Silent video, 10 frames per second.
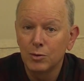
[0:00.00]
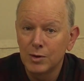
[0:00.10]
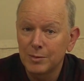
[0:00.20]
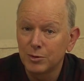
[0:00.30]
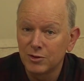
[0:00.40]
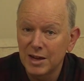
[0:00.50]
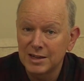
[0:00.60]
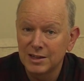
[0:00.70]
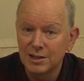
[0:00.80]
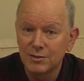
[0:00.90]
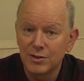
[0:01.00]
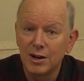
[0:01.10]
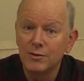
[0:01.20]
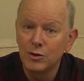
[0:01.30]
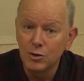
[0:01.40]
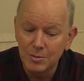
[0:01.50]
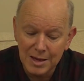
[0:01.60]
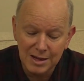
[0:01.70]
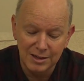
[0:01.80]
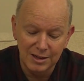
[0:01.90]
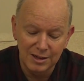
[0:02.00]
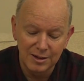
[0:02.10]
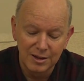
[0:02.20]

representative of humanity.